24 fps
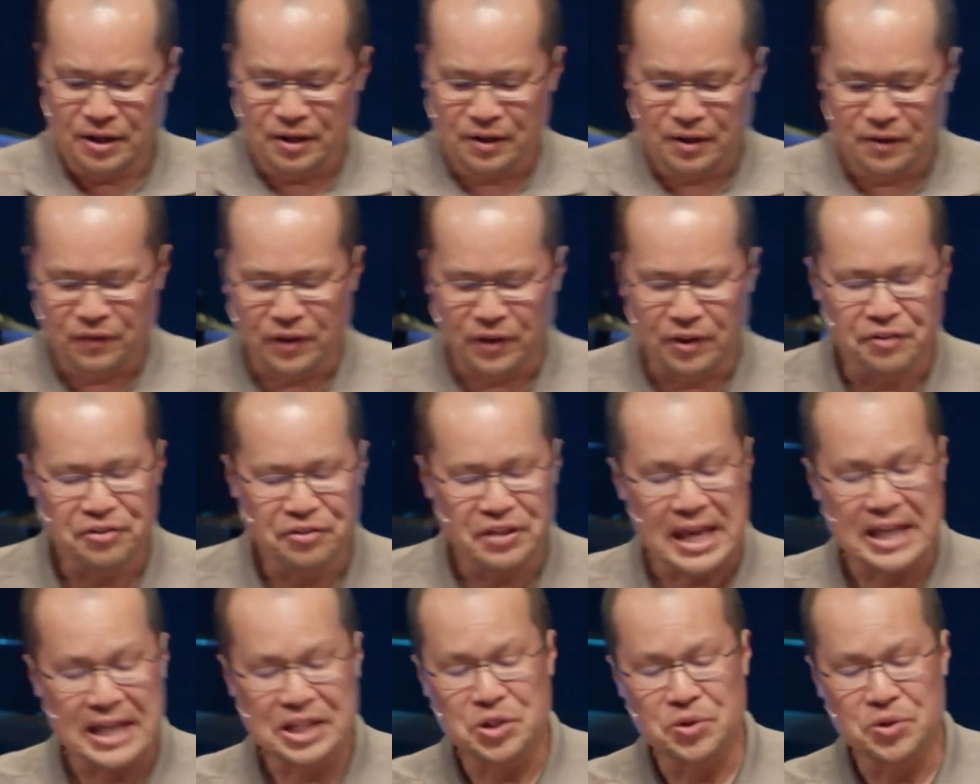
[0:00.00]
Father,
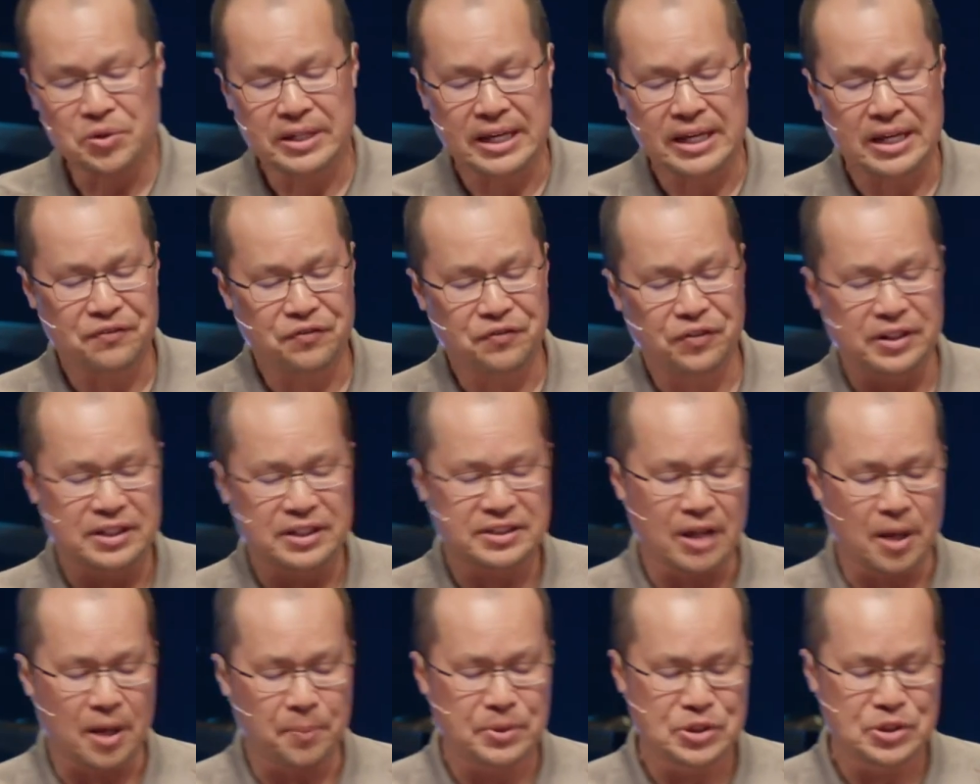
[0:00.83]
thank you again for this
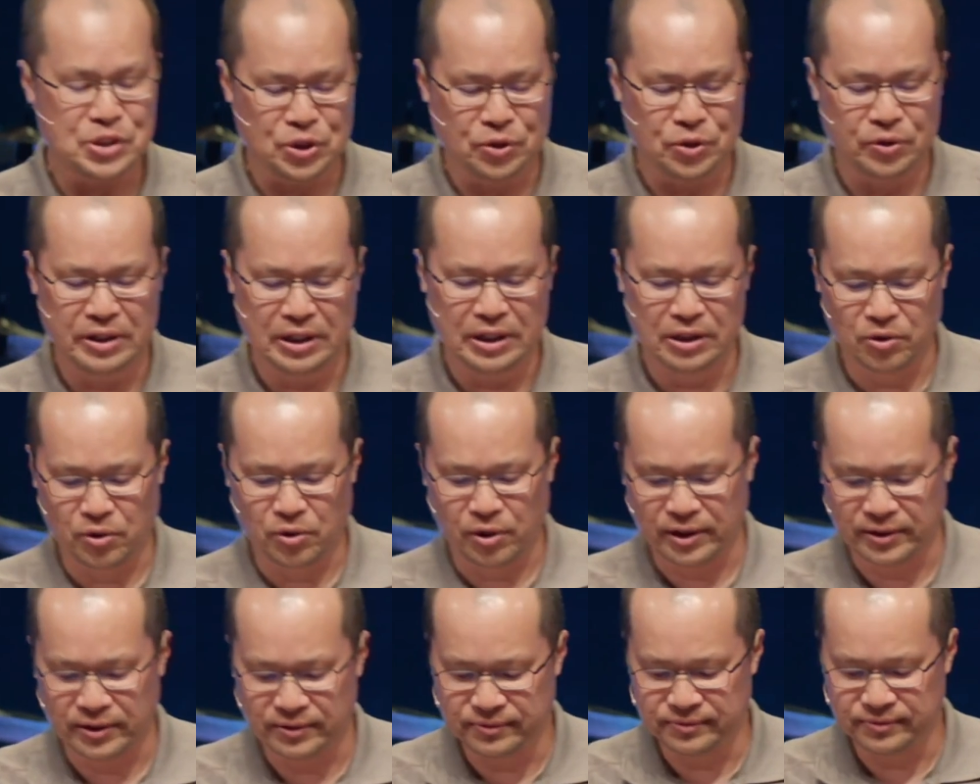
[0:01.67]
opportunity,
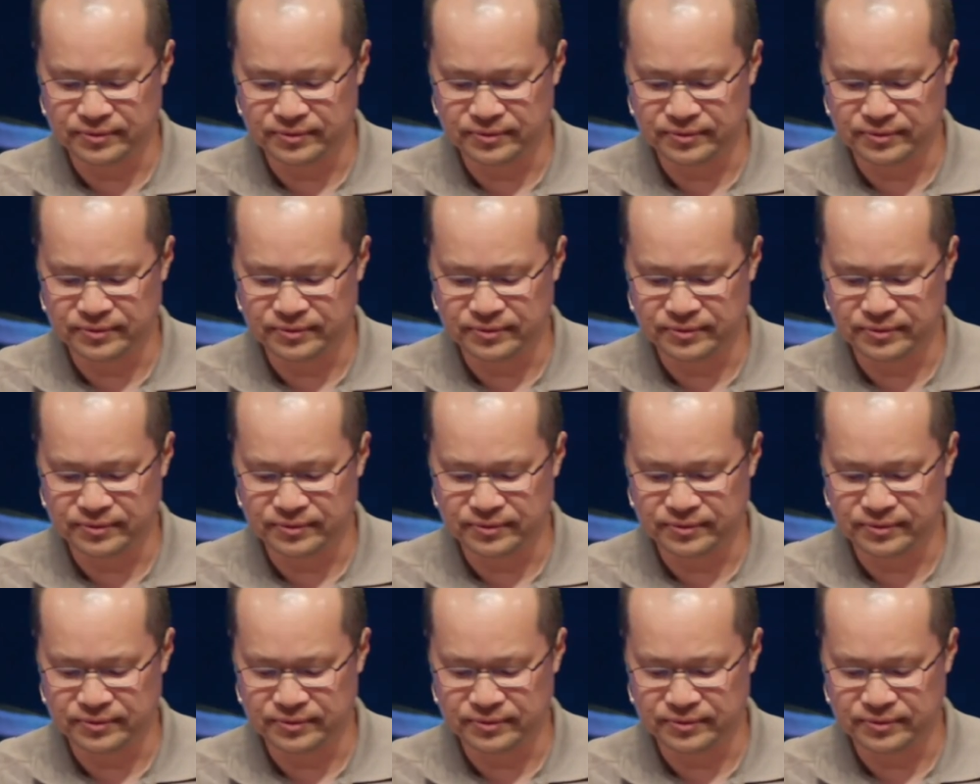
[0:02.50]
Lord,